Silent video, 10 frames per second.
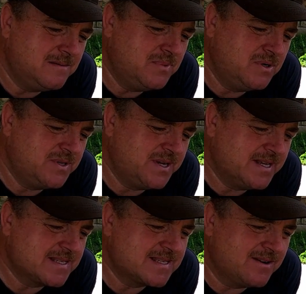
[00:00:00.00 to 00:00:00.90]
build the
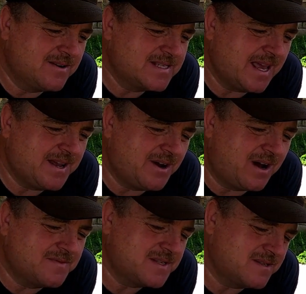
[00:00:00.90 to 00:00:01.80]
necessary
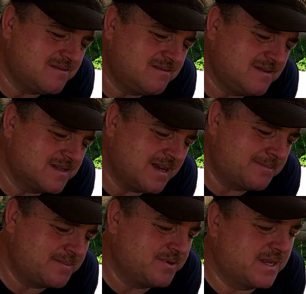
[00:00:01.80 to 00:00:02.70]
standoffs,
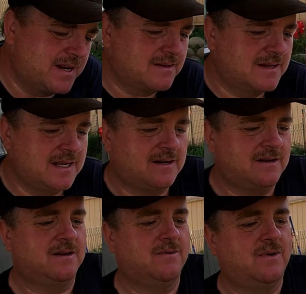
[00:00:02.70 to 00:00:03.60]
adapters that I get in
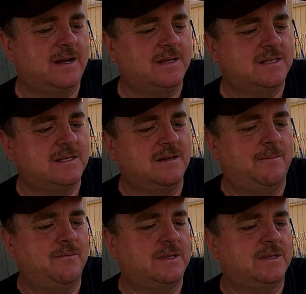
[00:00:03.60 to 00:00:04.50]
here where I can still
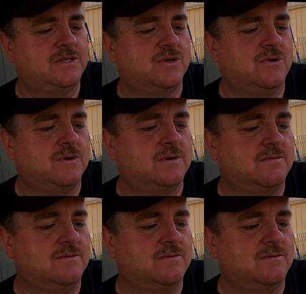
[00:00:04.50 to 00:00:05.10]
operate the choke.